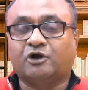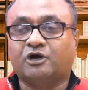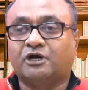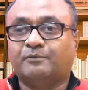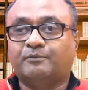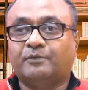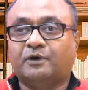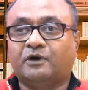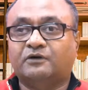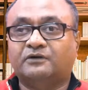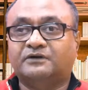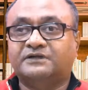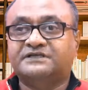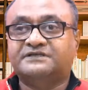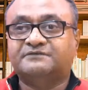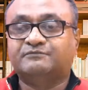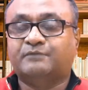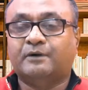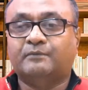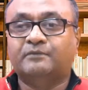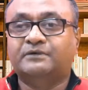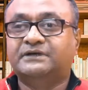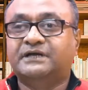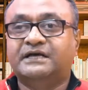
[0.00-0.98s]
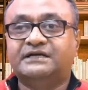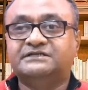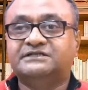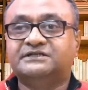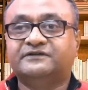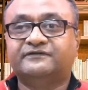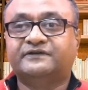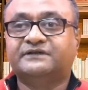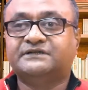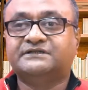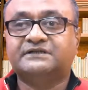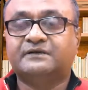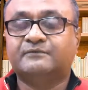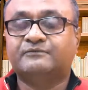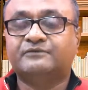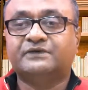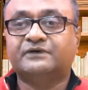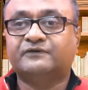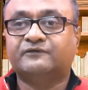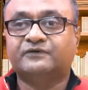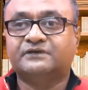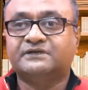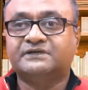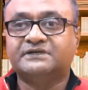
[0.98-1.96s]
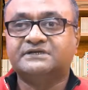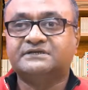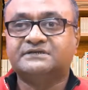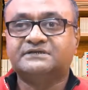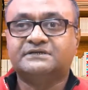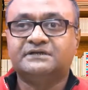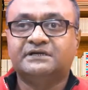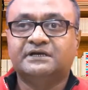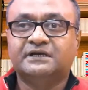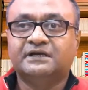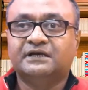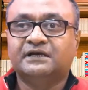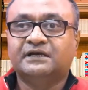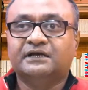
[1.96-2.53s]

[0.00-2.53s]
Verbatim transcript: talk about this bubble as if it is something which has